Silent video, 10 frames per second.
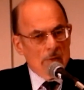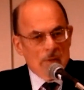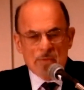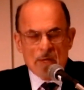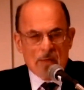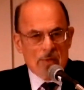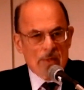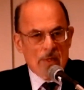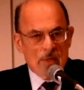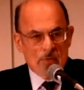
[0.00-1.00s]

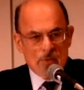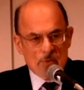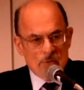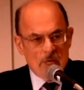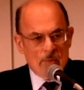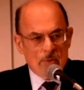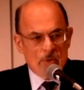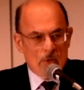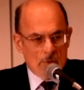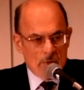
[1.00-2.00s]
Socrates, for example,
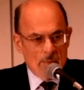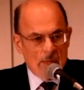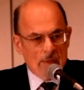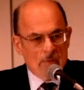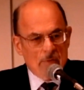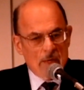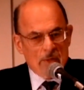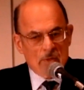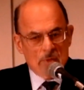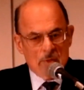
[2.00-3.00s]
talked about the
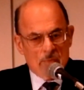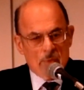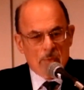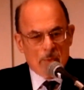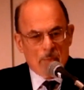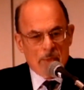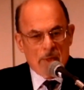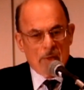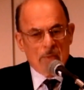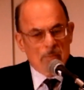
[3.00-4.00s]
fact that if we
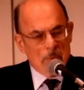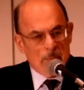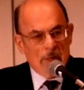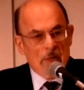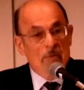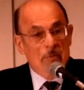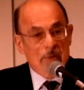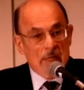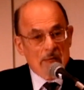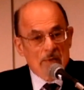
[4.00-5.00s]
preparing for
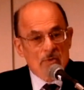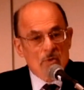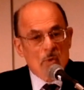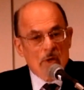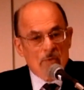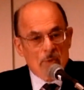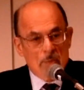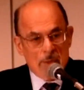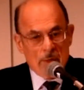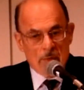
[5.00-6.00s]
death is a way of
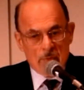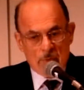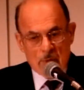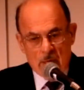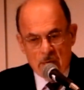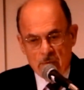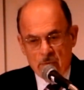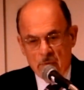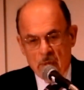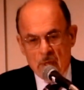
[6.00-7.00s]
preparing for life.
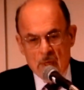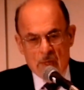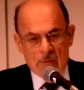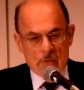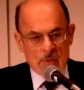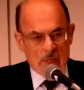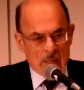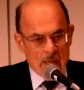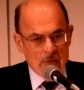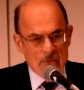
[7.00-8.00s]
So a
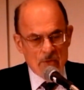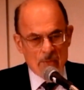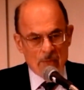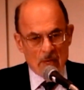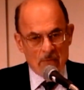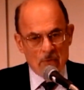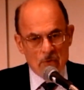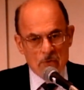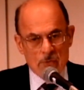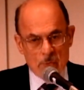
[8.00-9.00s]
concept that I've
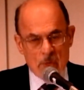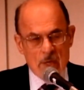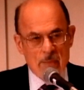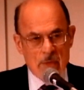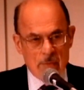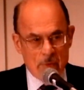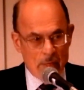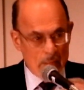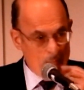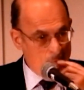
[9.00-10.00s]
used throughout my
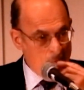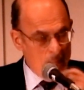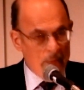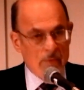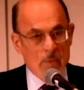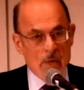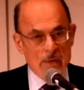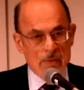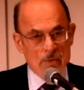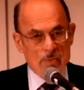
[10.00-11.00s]
writing,
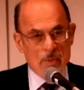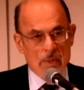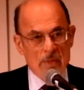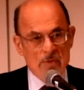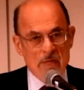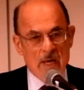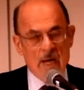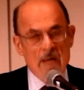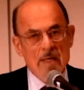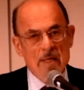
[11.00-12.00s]
throughout this book, is the
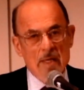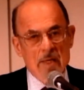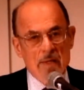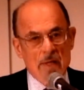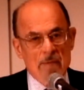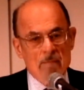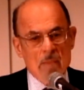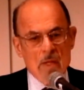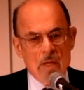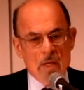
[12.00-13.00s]
idea that
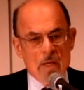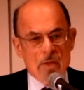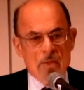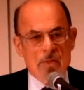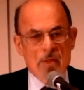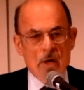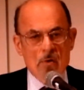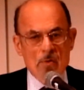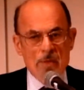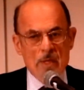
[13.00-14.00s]

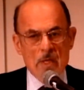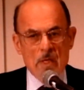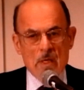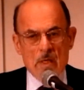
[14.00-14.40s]
though the